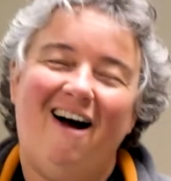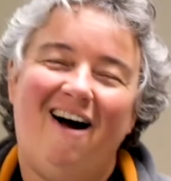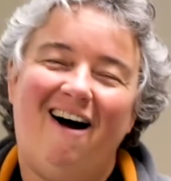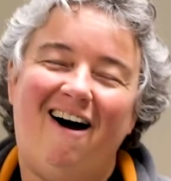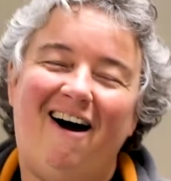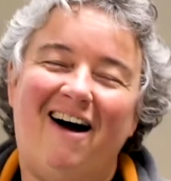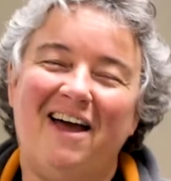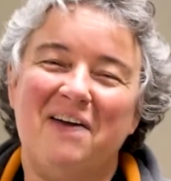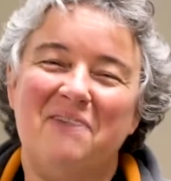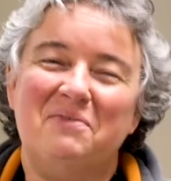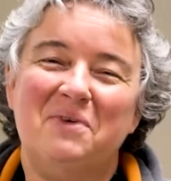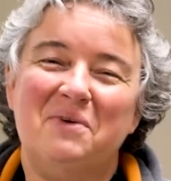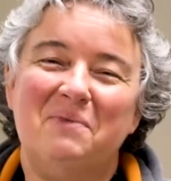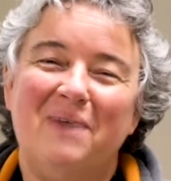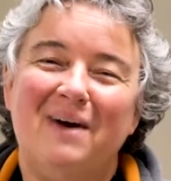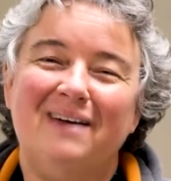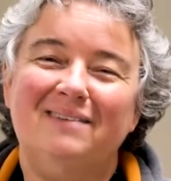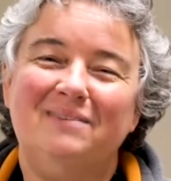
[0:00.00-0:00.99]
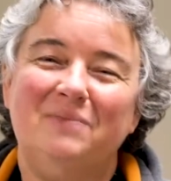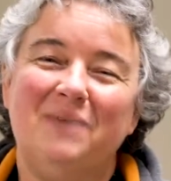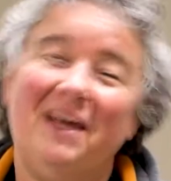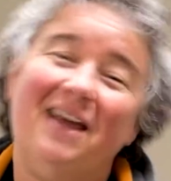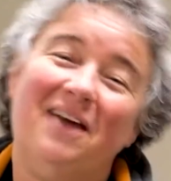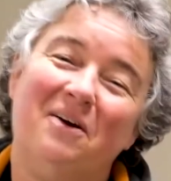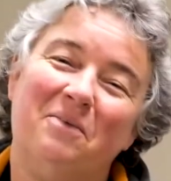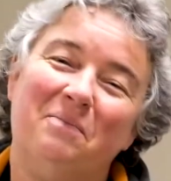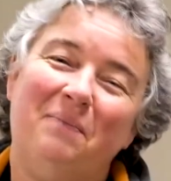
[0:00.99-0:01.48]
Hi everyone, we're
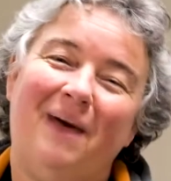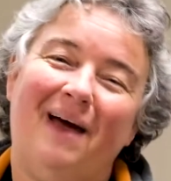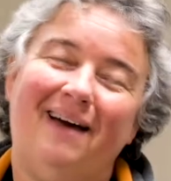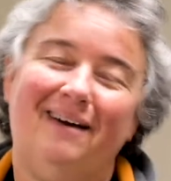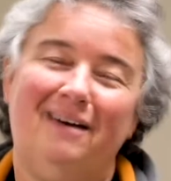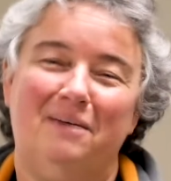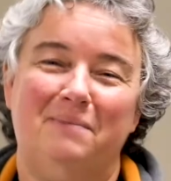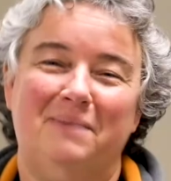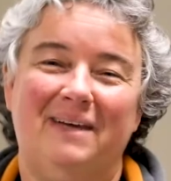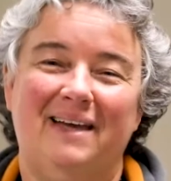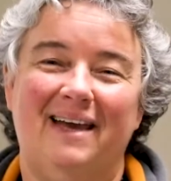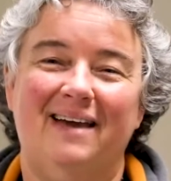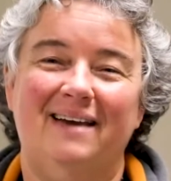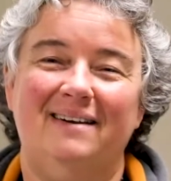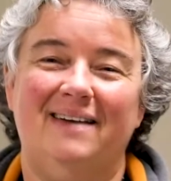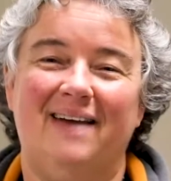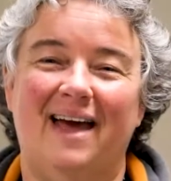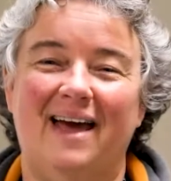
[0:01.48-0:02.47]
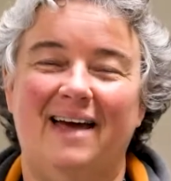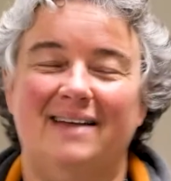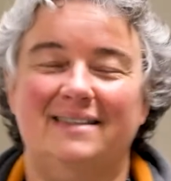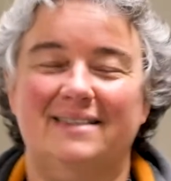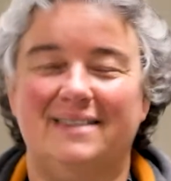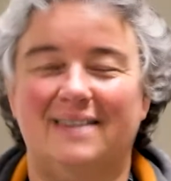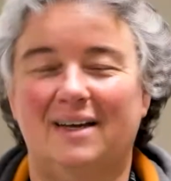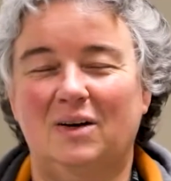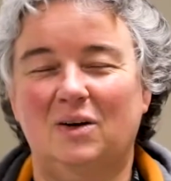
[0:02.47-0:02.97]
here at Pakenham again,
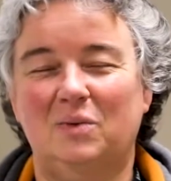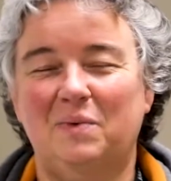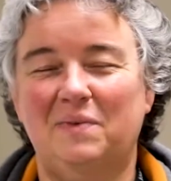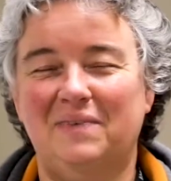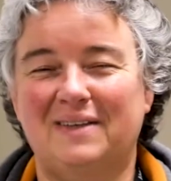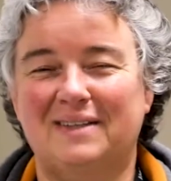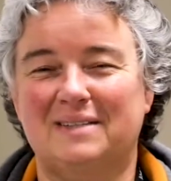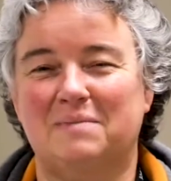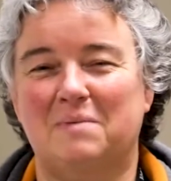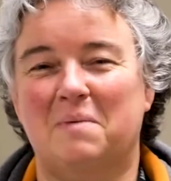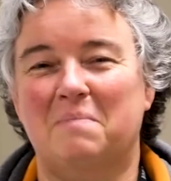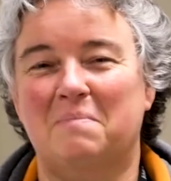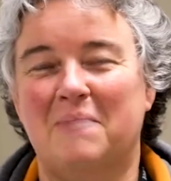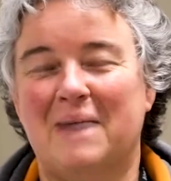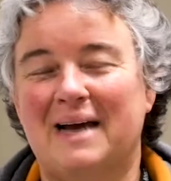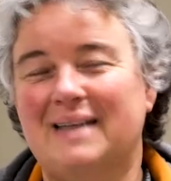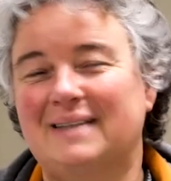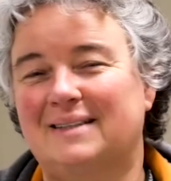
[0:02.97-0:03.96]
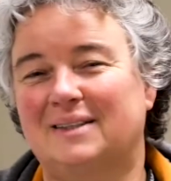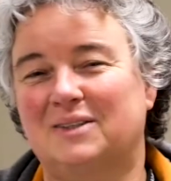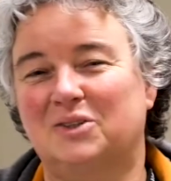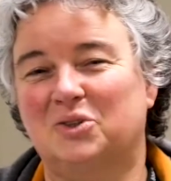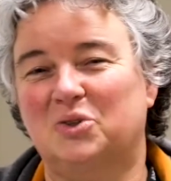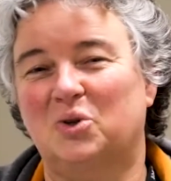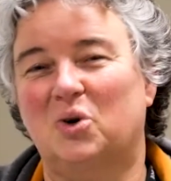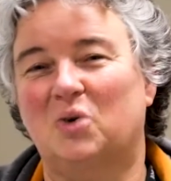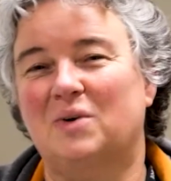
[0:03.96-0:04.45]
and look, we've had some amazing
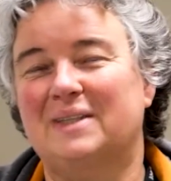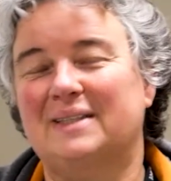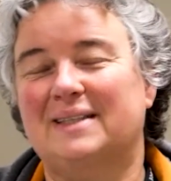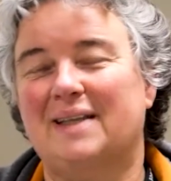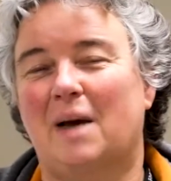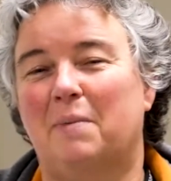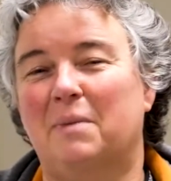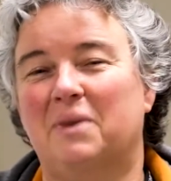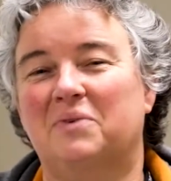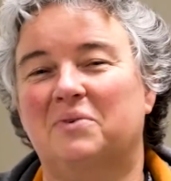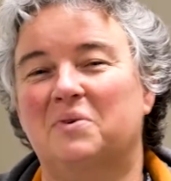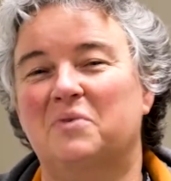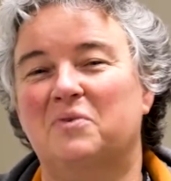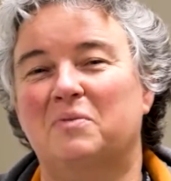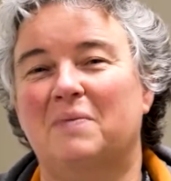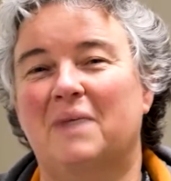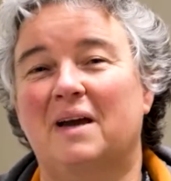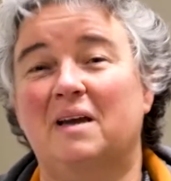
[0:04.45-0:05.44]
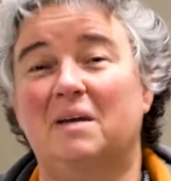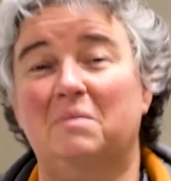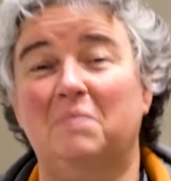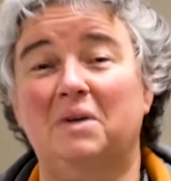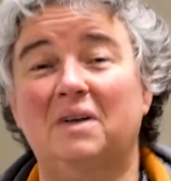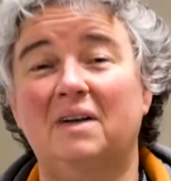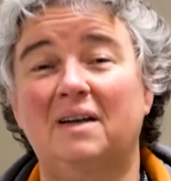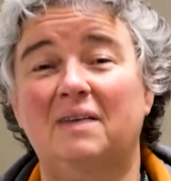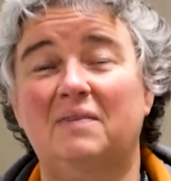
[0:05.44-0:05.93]
stories coming through from our
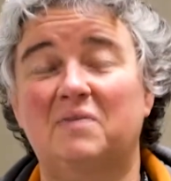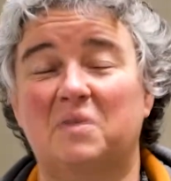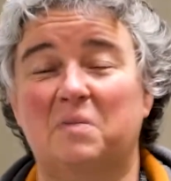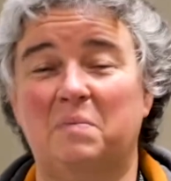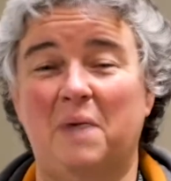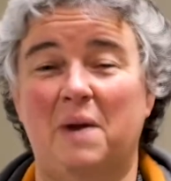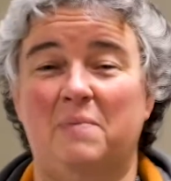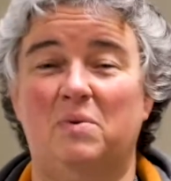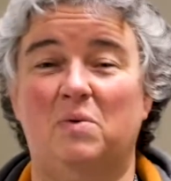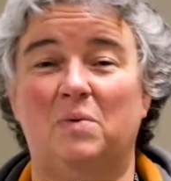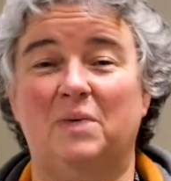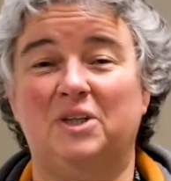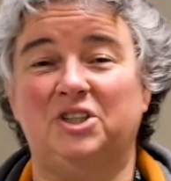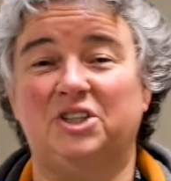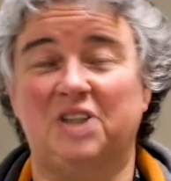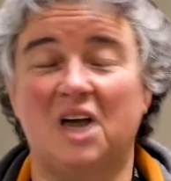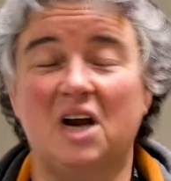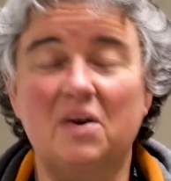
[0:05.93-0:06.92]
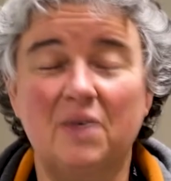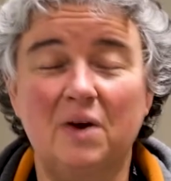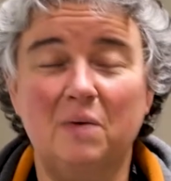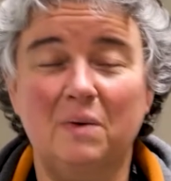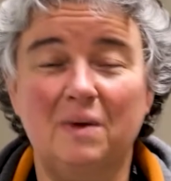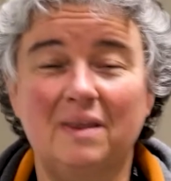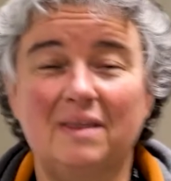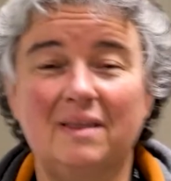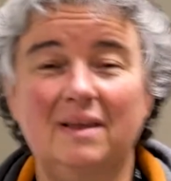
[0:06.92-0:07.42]
community, for the people we're sharing
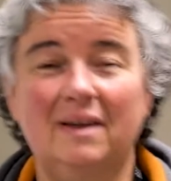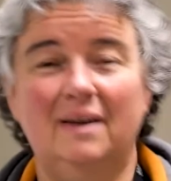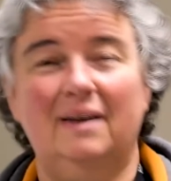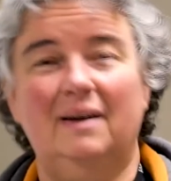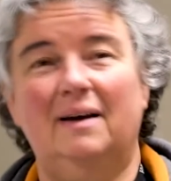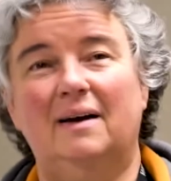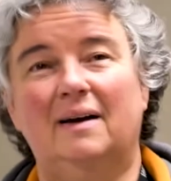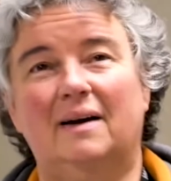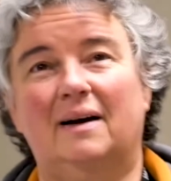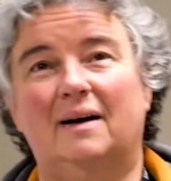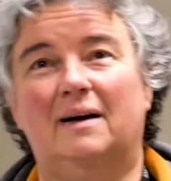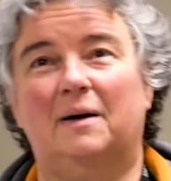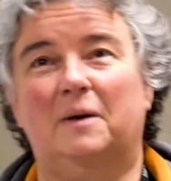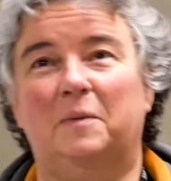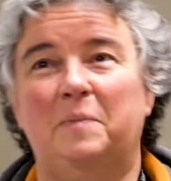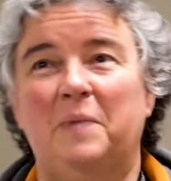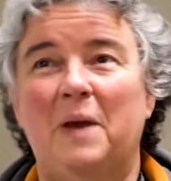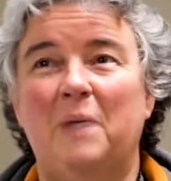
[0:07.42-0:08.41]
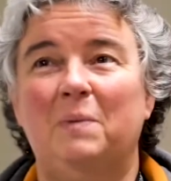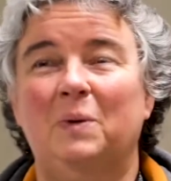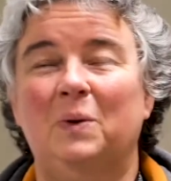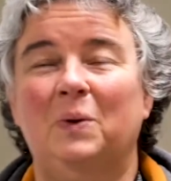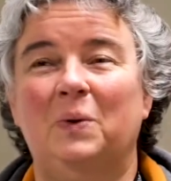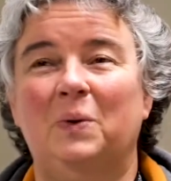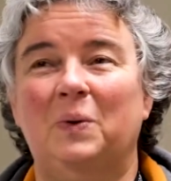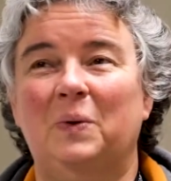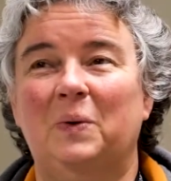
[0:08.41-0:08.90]
with, people
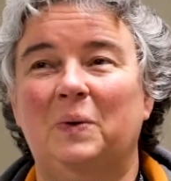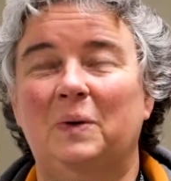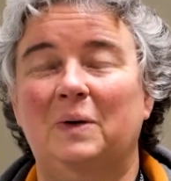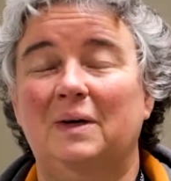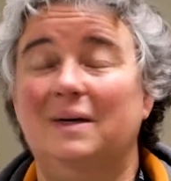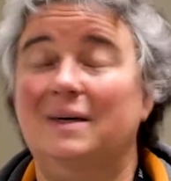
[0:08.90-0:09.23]
who